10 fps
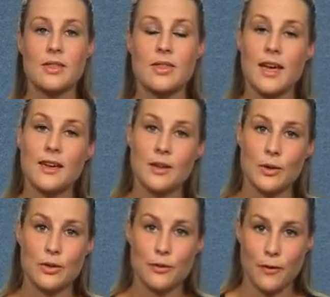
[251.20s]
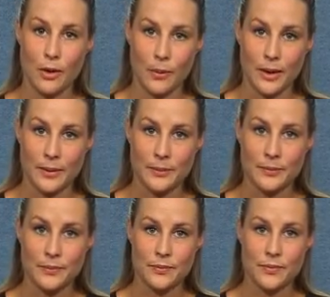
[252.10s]
They include the following.
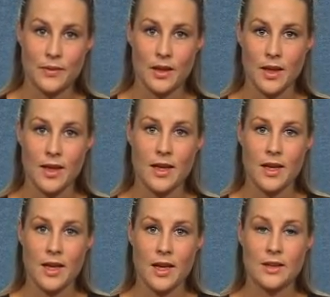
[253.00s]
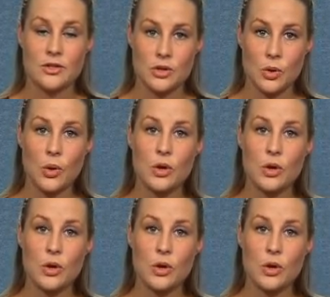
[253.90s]
Ensure